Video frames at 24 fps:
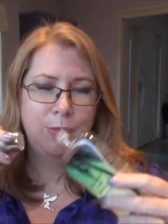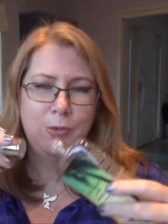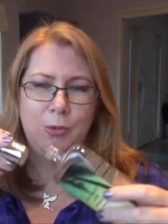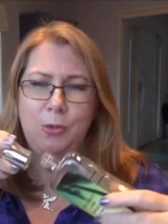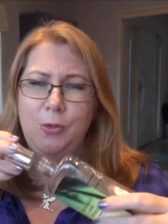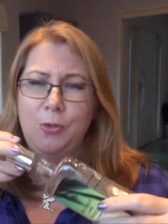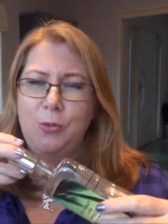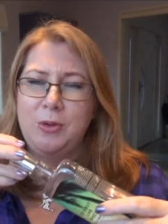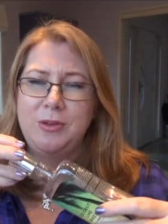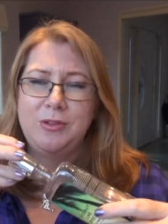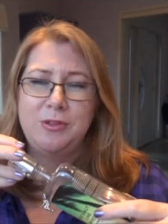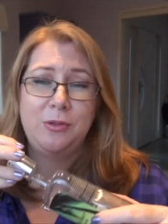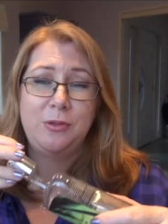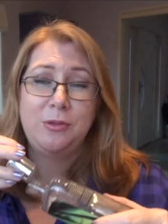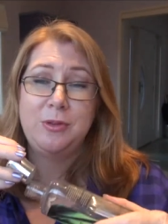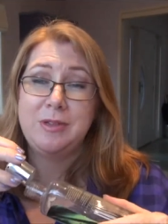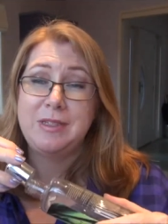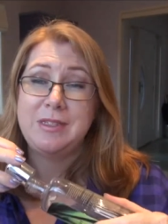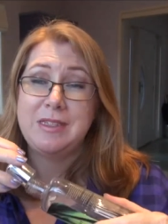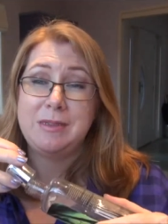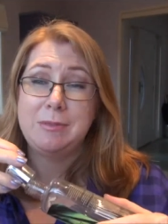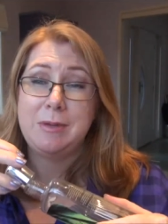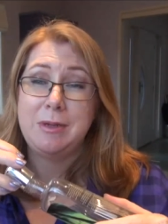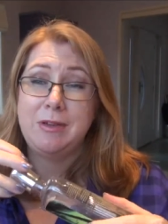Oh, we so
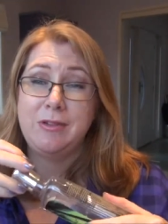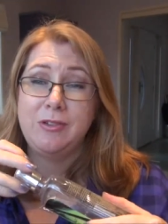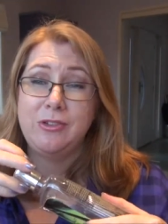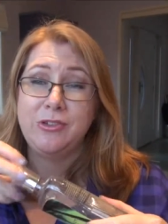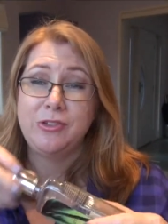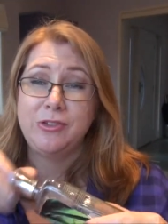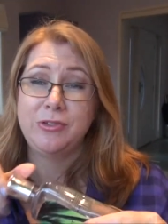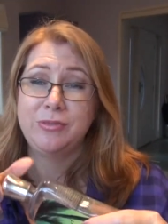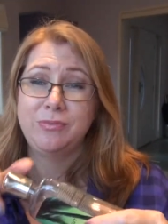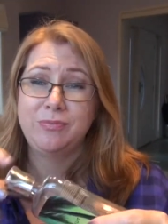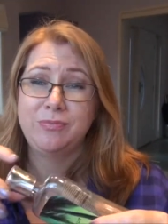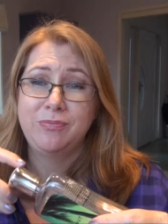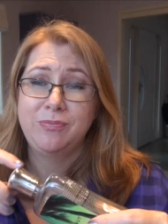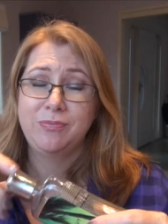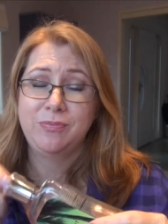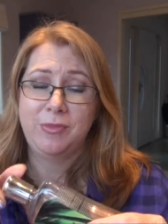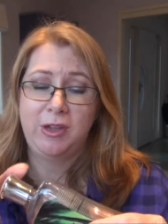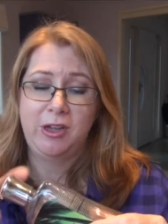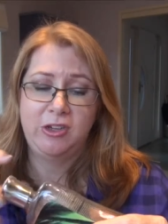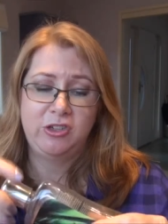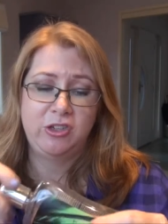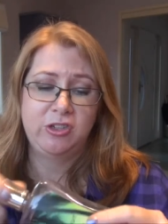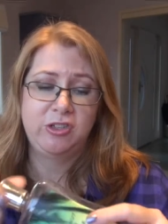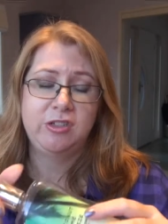need some lotion.
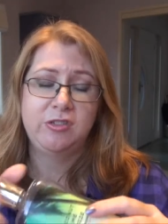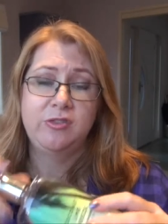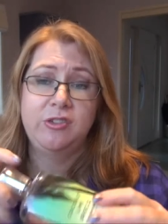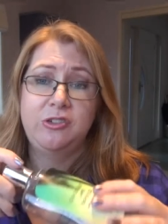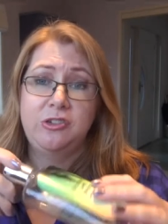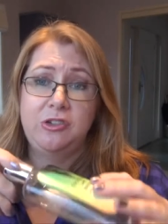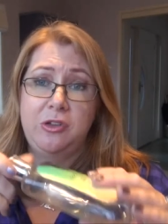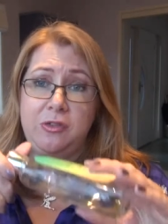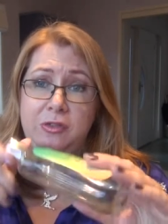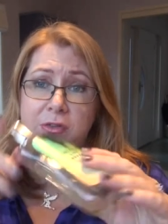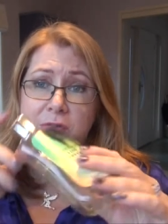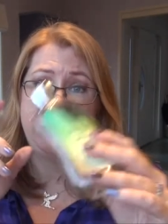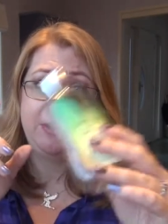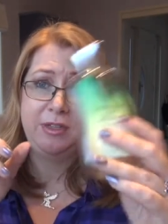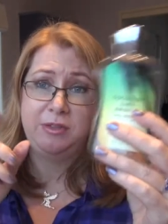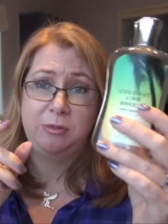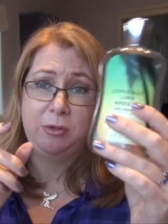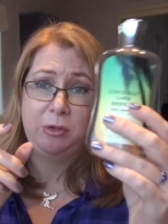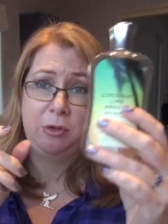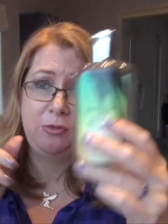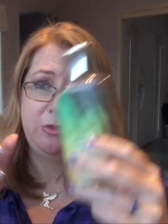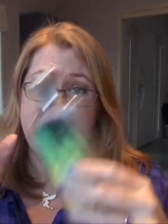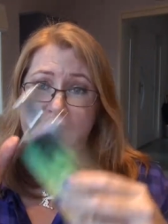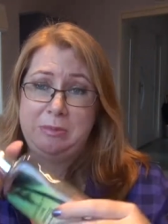Actually, I just finished off this
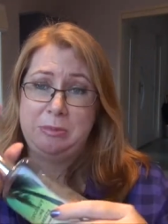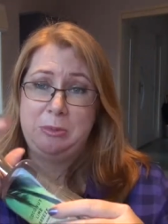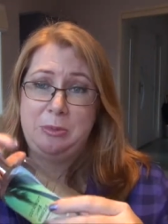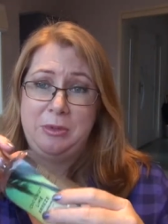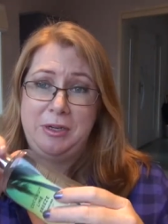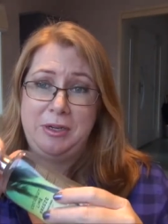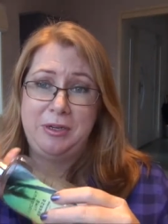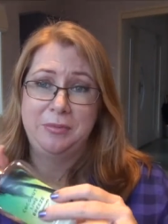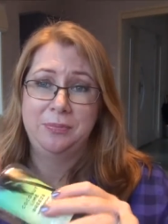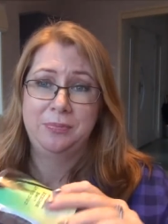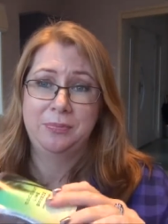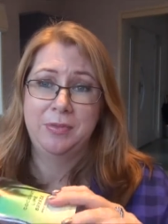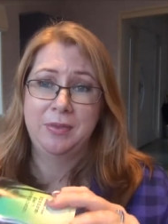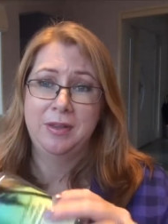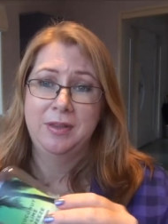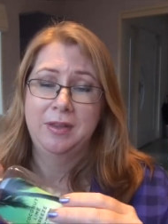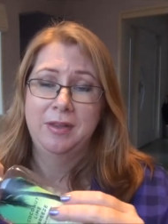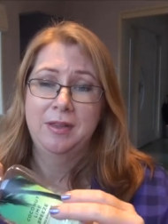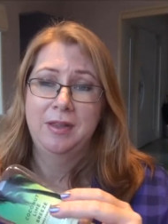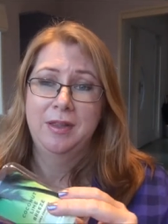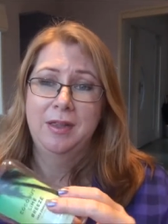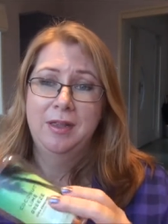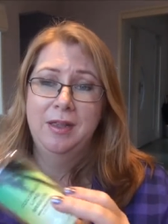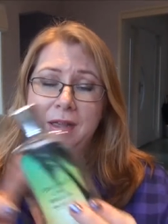one off this morning.
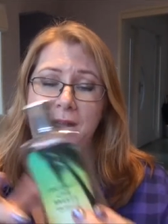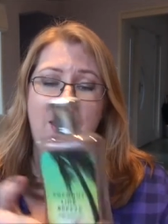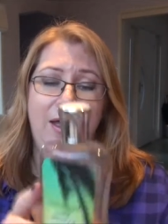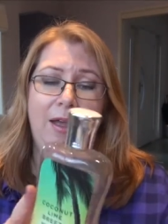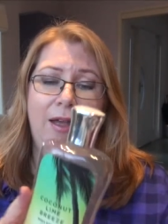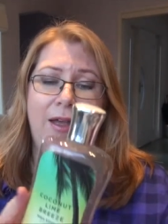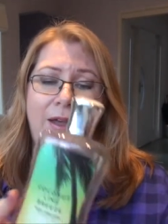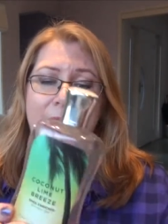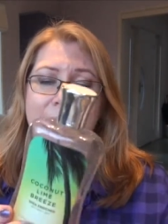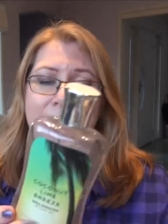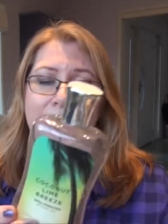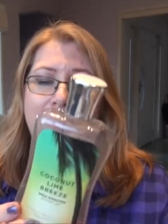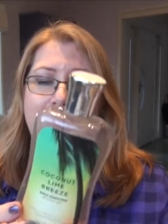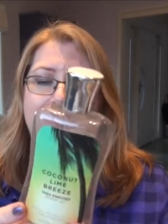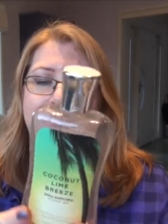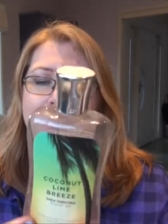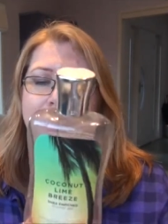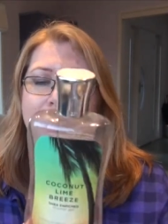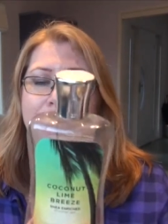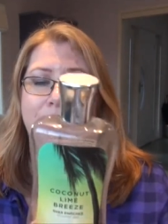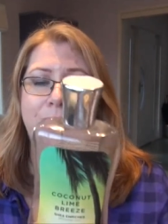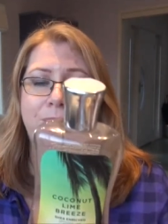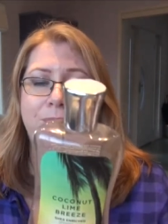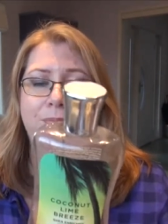Um,
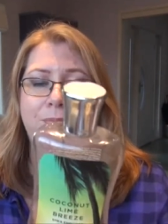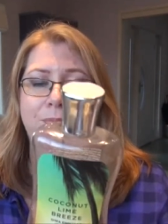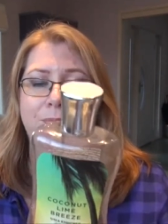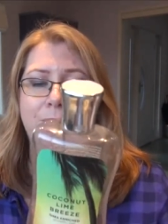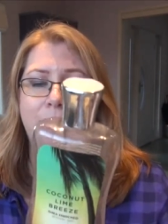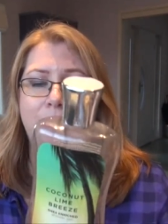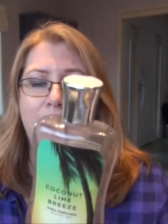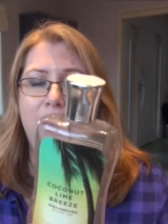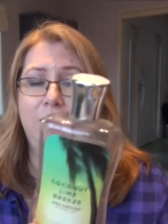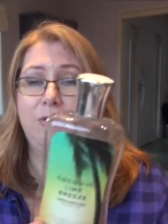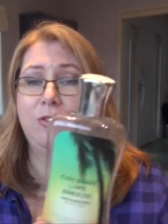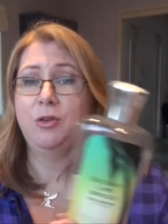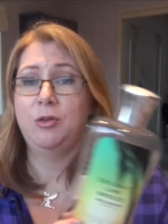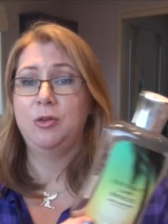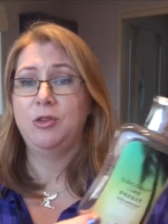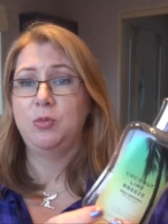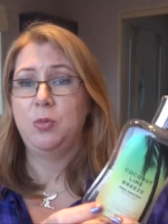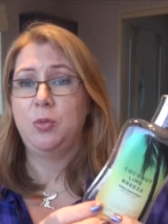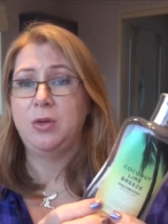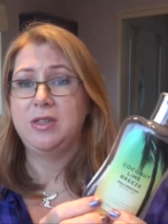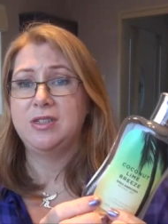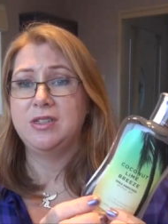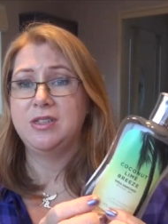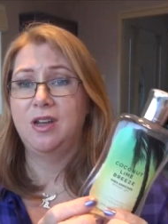even though
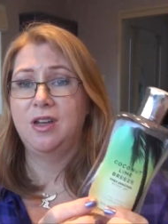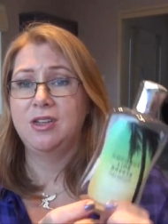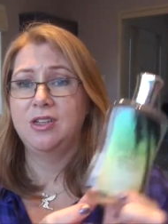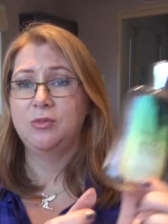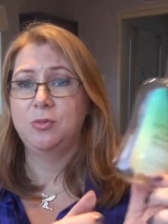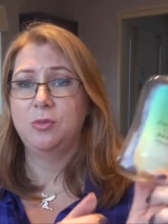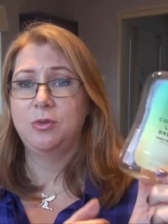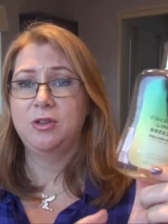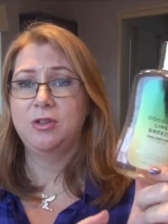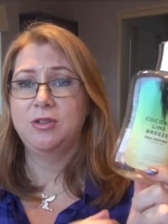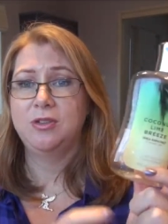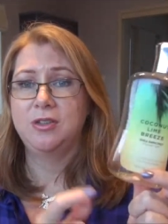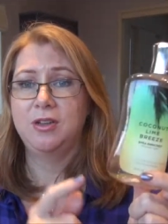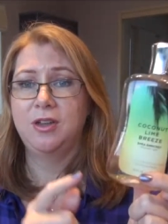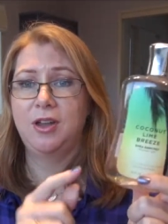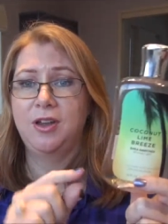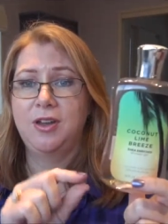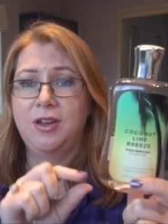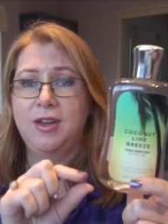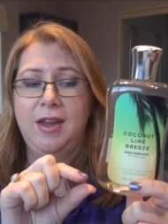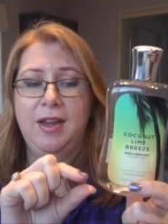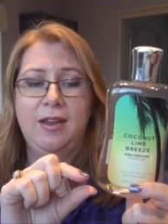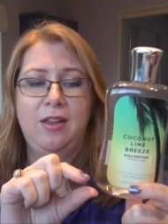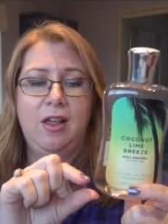it's winter, I just wanted to, I
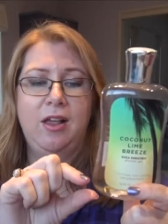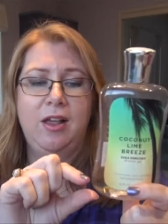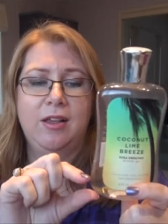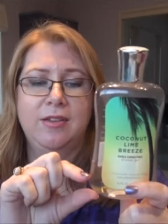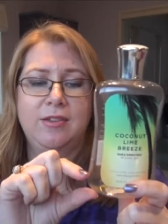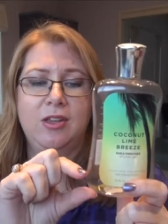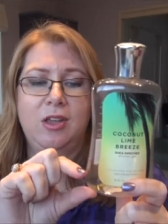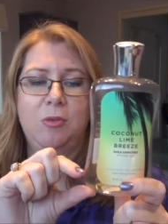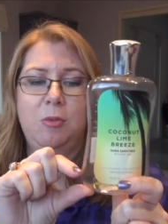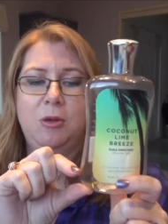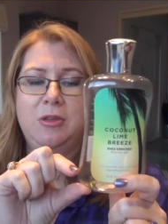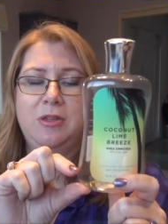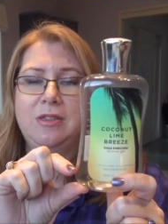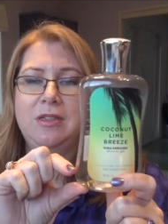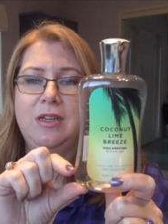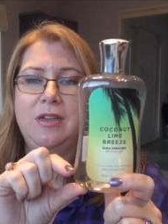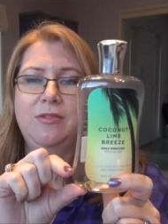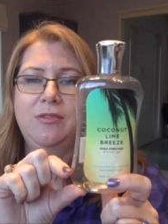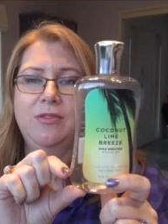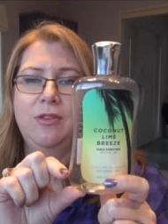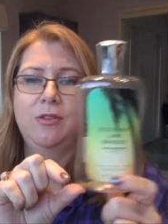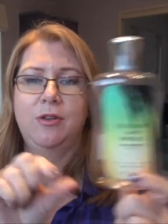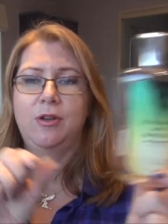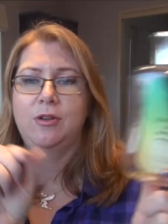only had like so much
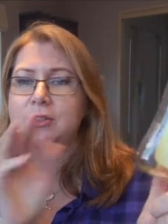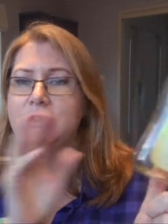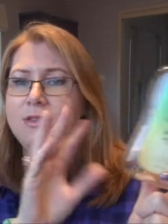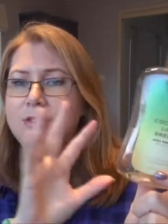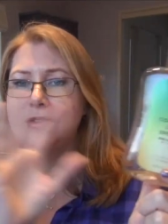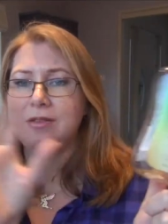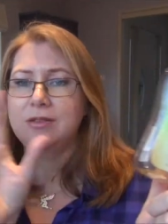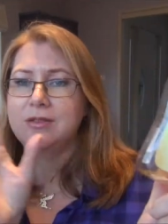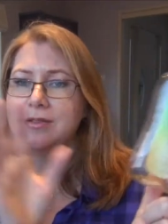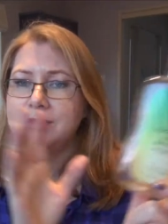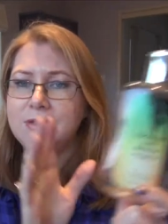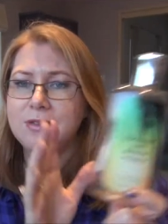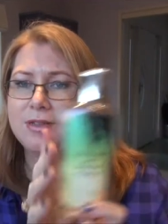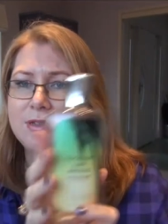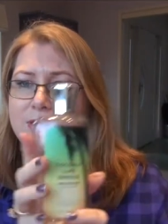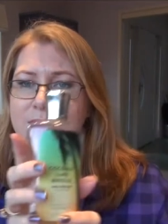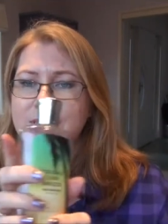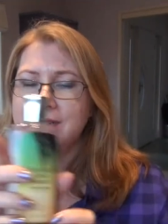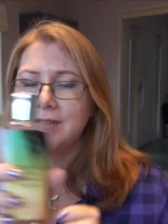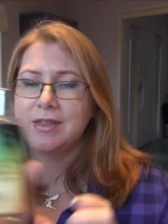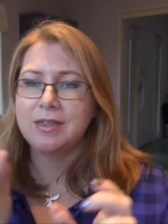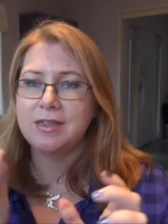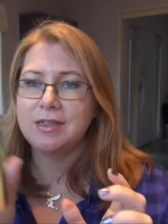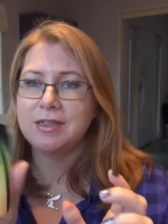left, I thought I'll just let's
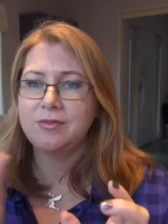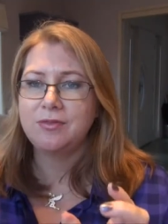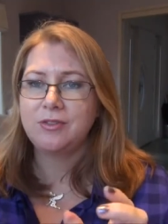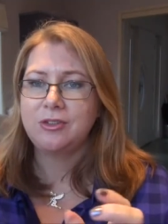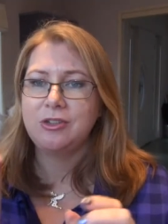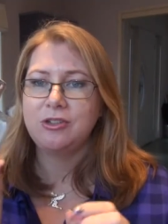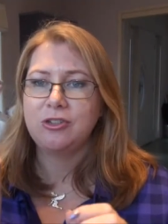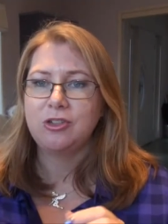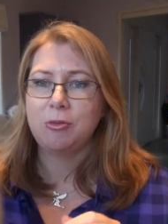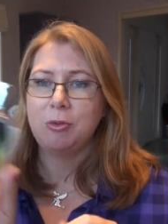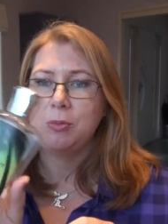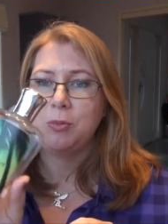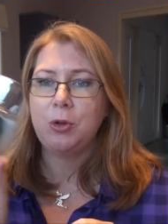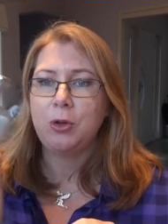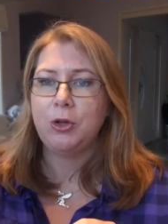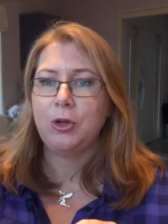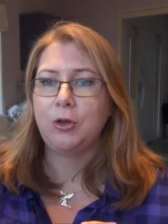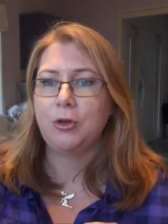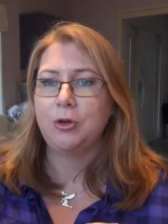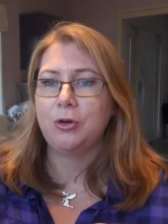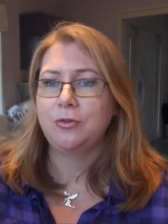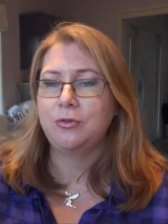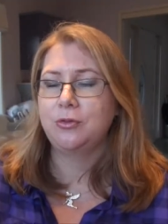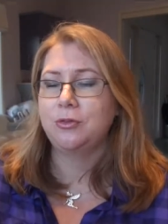just get this finished. So I've been
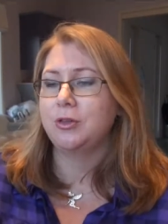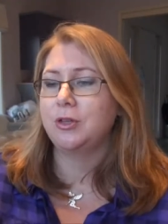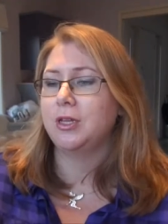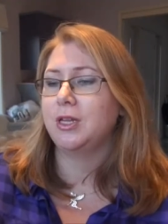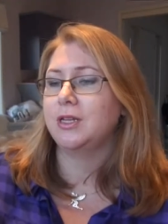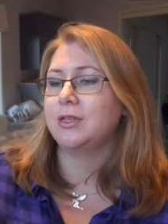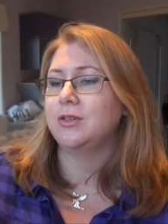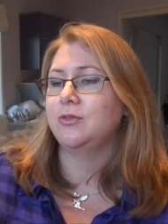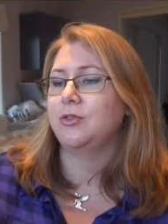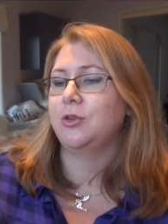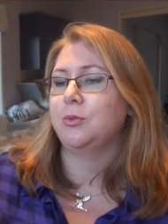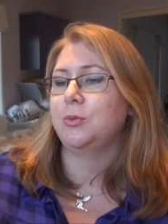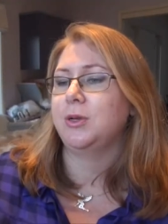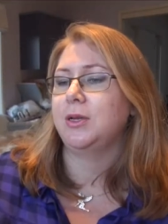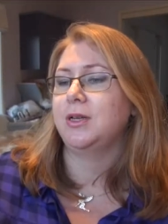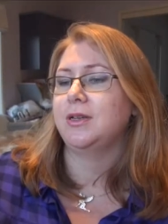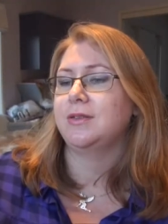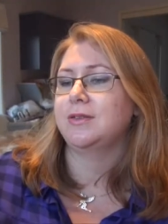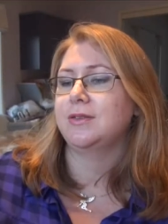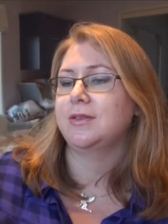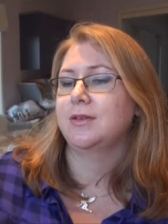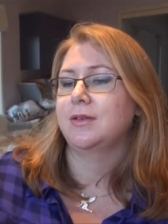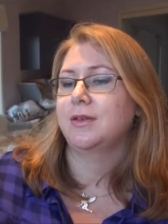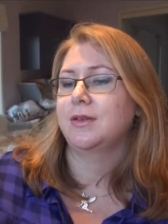working on it for the last few
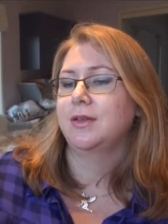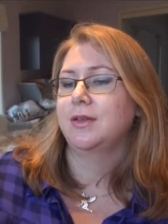weeks.